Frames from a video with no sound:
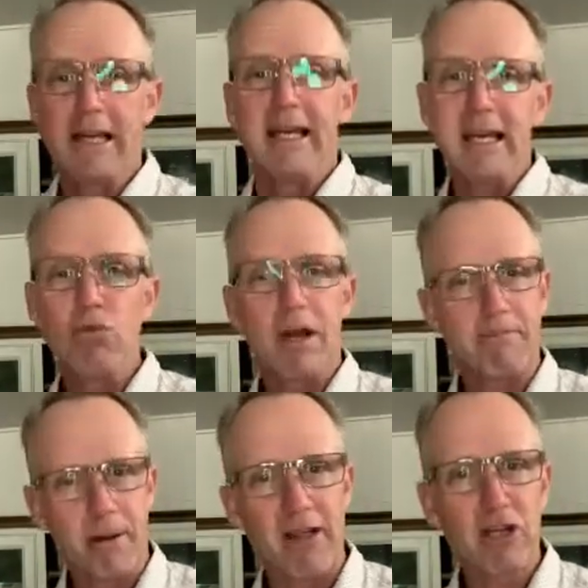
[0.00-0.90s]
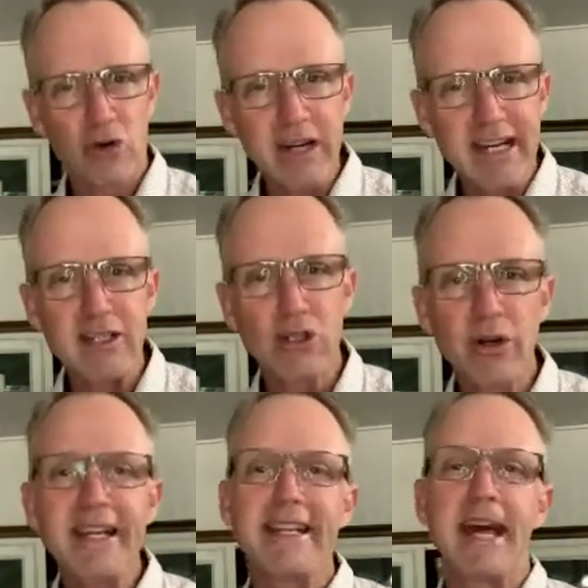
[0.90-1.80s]
he went by the Greek, his
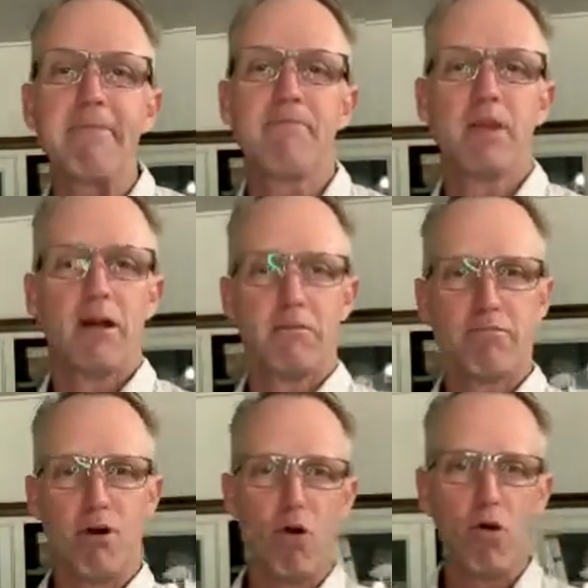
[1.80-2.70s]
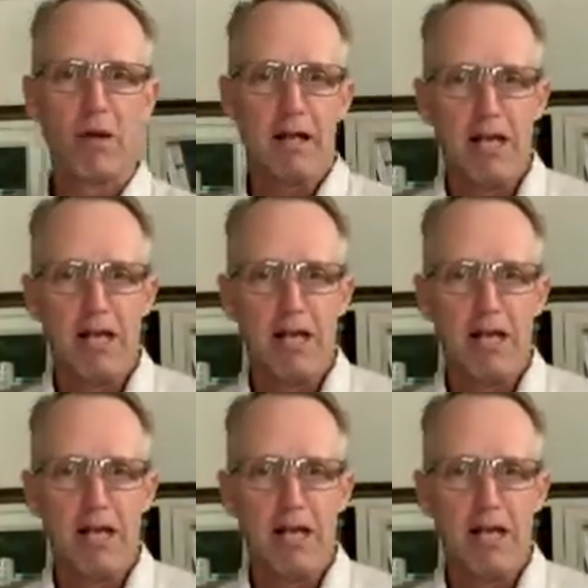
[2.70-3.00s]
Greek name, Paul.